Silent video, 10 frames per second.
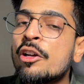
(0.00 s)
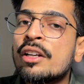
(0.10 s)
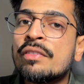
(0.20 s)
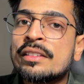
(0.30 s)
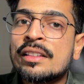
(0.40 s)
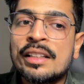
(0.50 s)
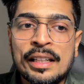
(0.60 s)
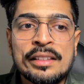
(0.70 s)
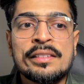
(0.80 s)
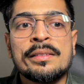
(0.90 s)
can fix it
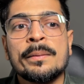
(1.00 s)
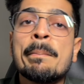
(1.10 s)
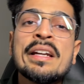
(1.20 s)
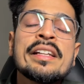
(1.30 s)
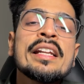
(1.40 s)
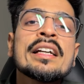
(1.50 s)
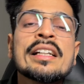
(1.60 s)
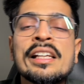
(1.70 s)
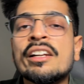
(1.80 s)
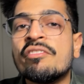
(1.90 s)
is maintain a
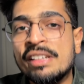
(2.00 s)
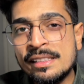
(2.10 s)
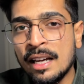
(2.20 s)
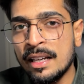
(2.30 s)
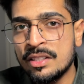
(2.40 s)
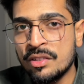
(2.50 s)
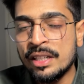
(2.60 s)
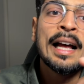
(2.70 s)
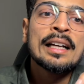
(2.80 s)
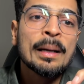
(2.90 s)
clear visa
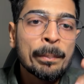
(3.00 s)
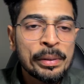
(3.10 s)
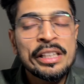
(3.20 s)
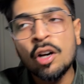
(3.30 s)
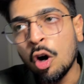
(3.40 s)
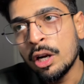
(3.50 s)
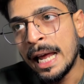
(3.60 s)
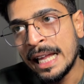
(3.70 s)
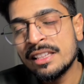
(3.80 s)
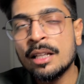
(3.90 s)
history, complete all
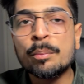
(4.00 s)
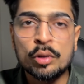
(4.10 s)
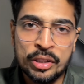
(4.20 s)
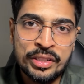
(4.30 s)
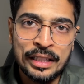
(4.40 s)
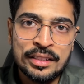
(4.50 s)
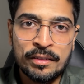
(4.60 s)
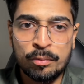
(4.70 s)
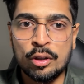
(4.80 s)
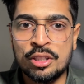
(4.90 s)
health and police checks
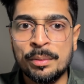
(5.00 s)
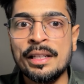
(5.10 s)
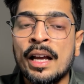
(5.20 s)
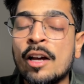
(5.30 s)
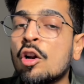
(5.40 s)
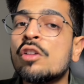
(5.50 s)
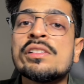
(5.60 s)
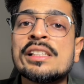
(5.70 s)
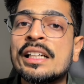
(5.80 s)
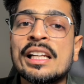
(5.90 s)
if possible, and
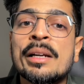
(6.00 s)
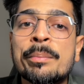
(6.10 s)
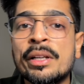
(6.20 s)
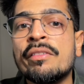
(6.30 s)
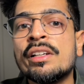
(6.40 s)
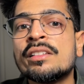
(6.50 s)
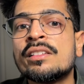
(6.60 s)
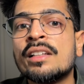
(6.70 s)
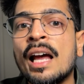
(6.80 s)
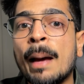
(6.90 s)
always declare
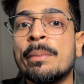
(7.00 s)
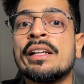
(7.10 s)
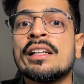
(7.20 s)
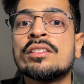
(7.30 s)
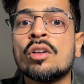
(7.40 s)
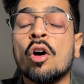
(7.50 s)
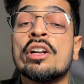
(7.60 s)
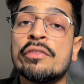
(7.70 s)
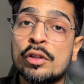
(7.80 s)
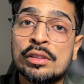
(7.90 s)
previous applicants or
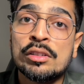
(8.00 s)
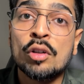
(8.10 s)
refusals